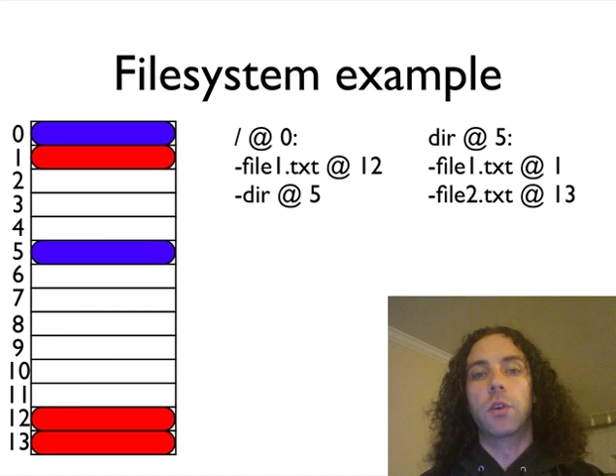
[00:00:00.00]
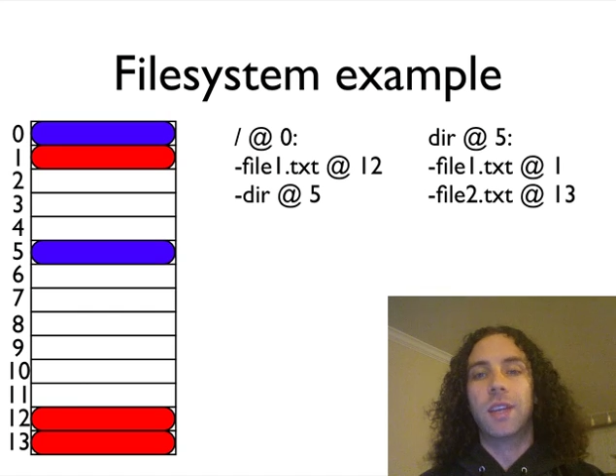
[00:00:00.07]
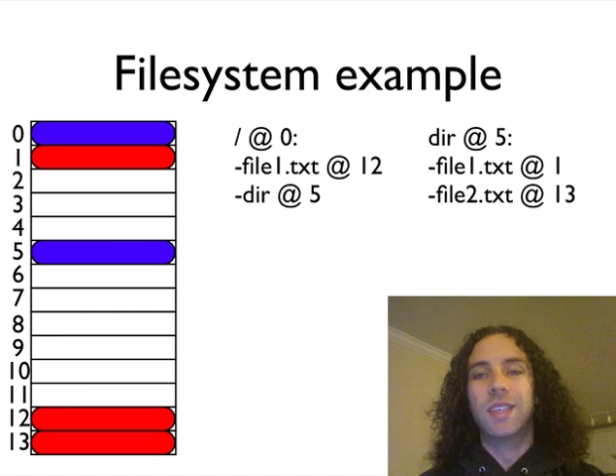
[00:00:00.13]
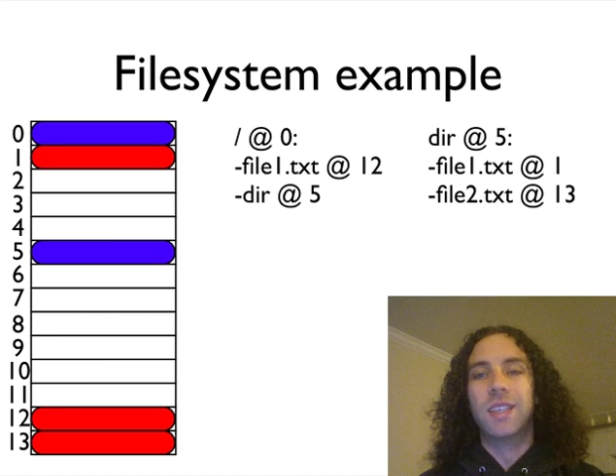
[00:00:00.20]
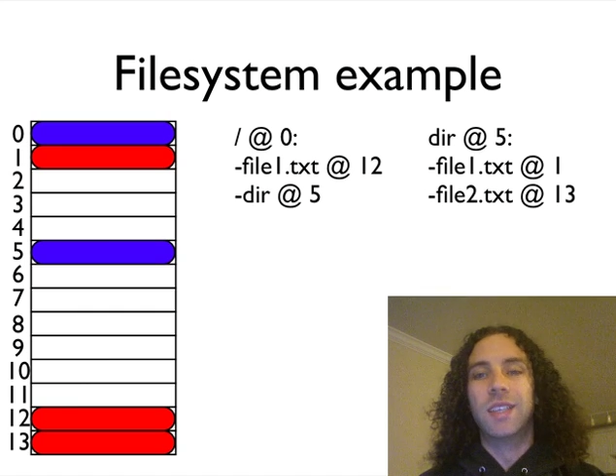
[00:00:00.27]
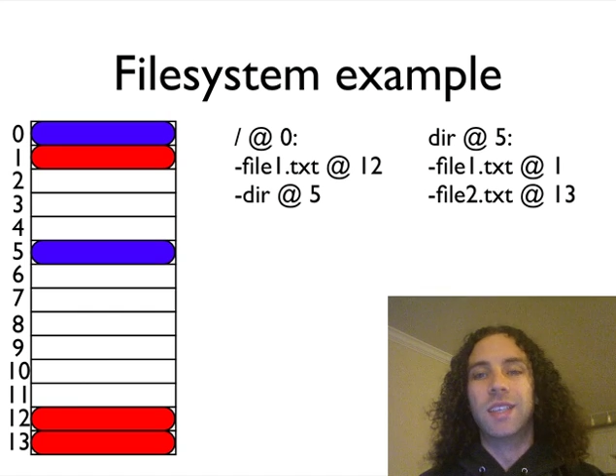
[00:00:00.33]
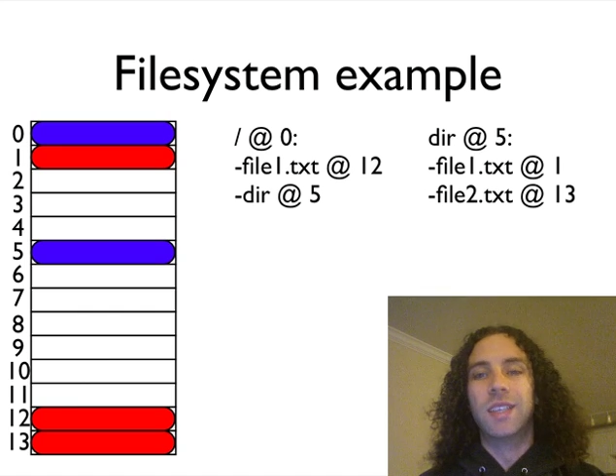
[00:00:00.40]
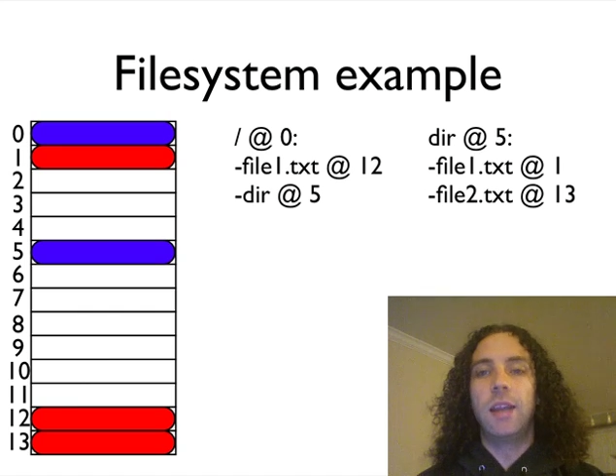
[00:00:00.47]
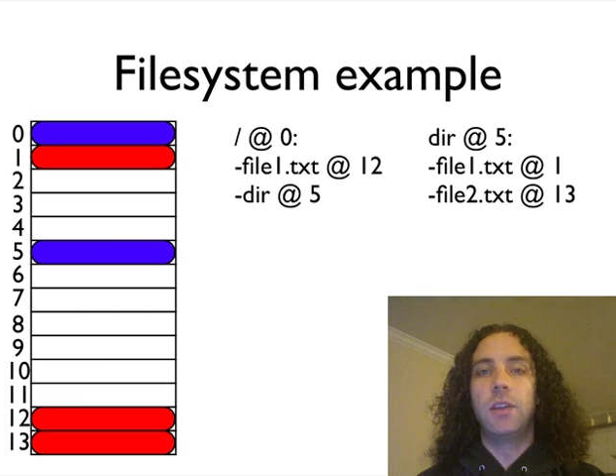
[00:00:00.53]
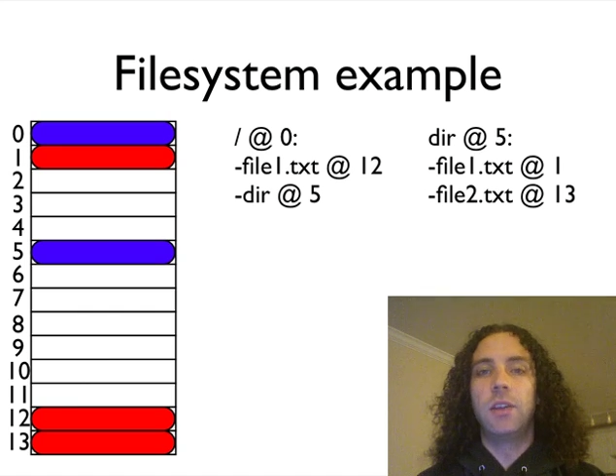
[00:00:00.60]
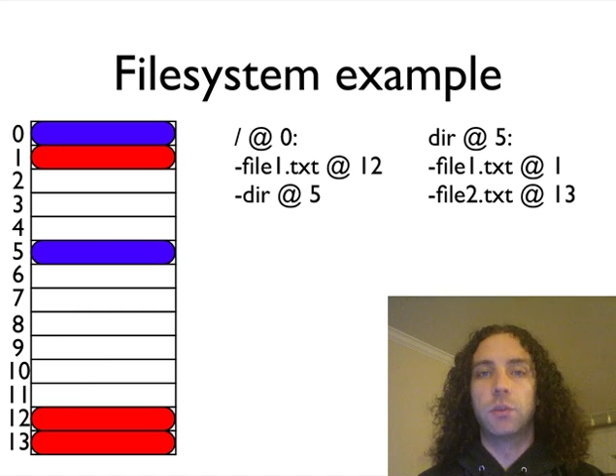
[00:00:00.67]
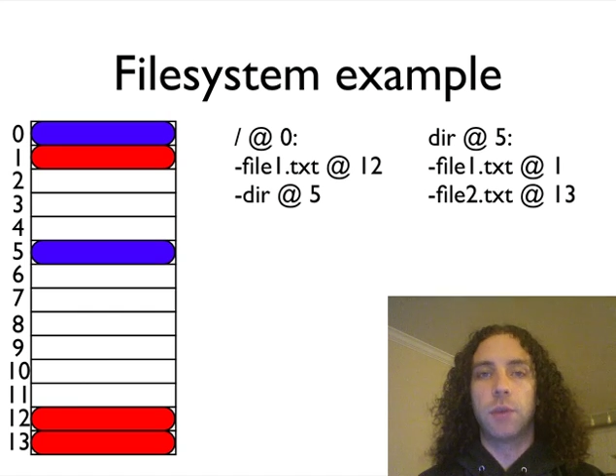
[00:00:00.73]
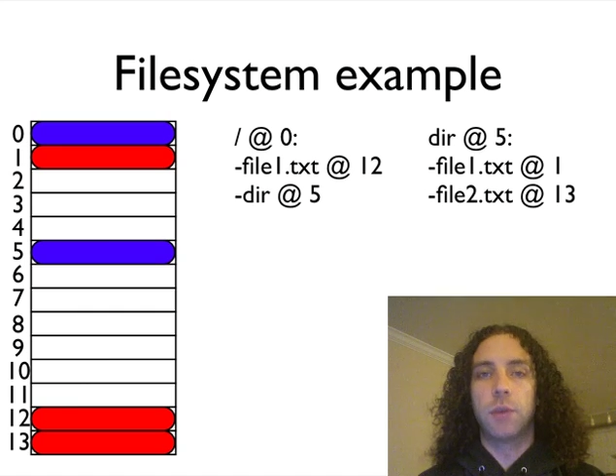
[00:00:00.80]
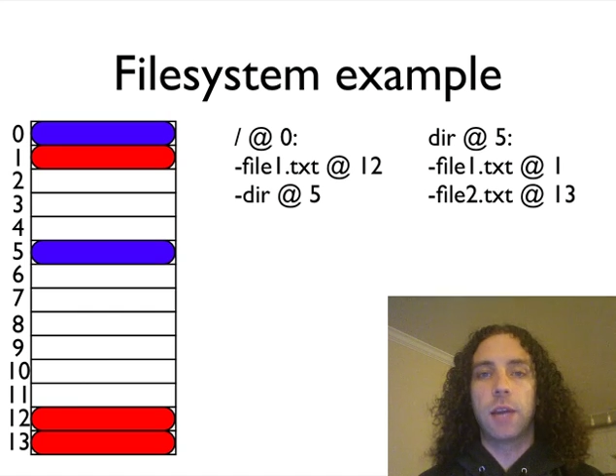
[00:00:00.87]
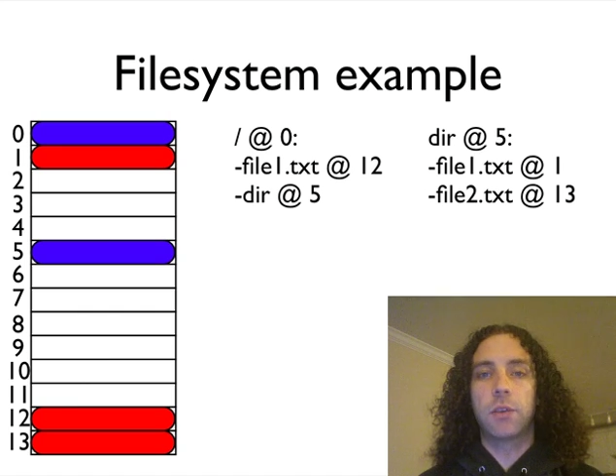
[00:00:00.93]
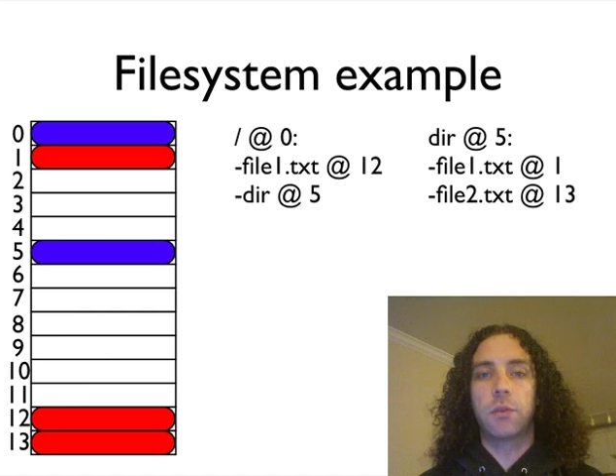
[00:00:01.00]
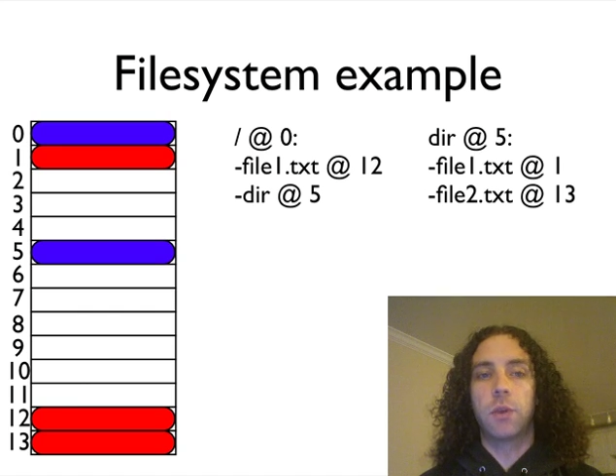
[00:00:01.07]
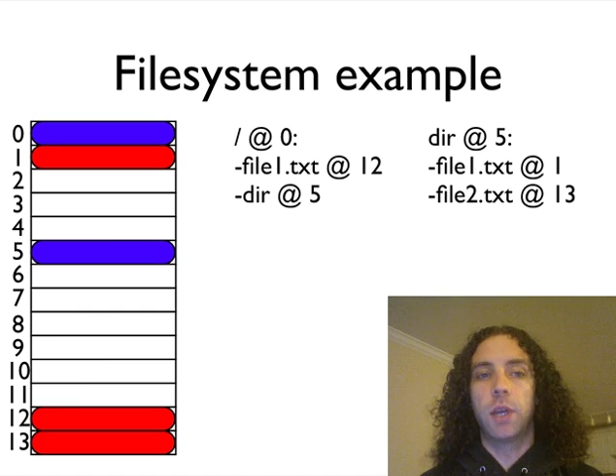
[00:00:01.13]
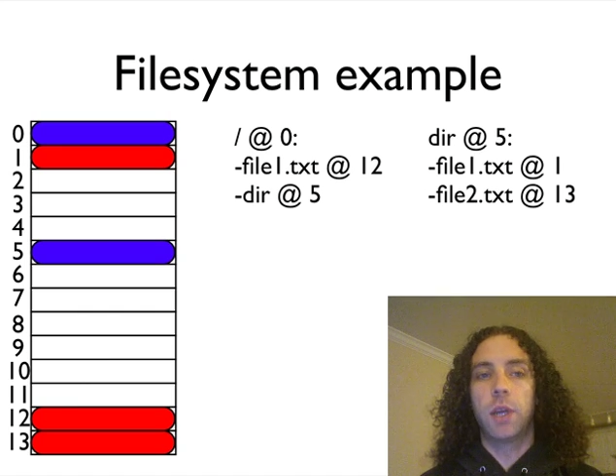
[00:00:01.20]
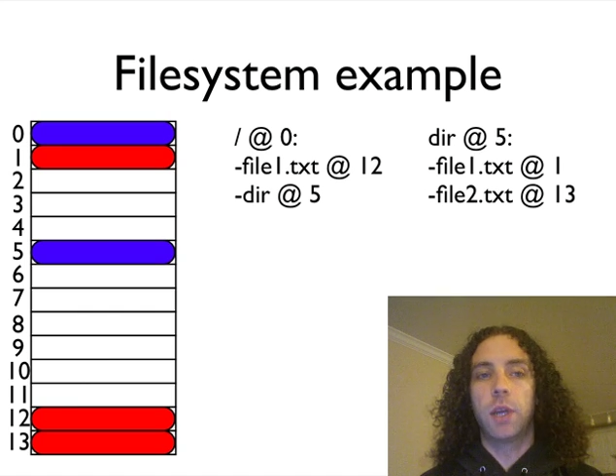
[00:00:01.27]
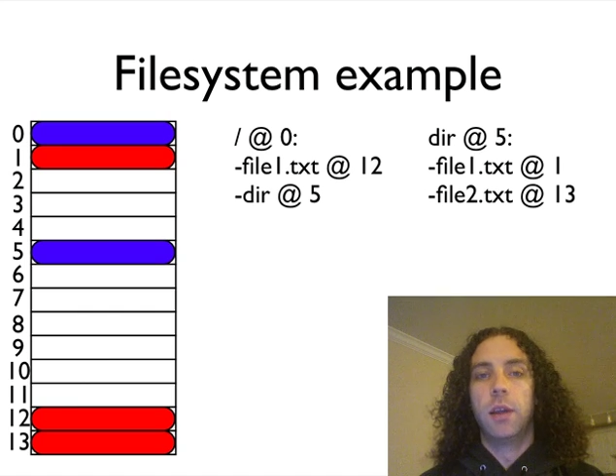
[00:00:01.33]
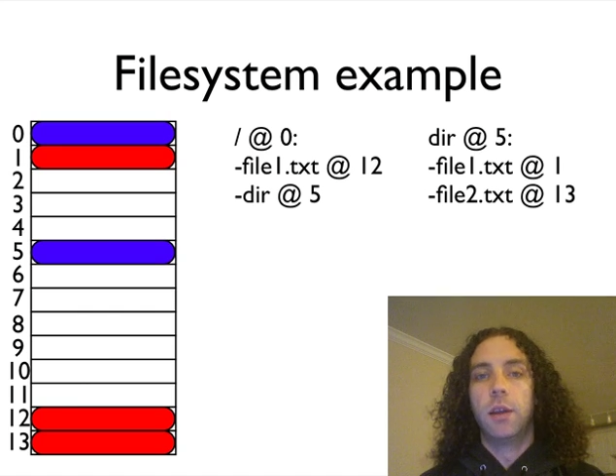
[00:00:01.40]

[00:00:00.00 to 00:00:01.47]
containing directory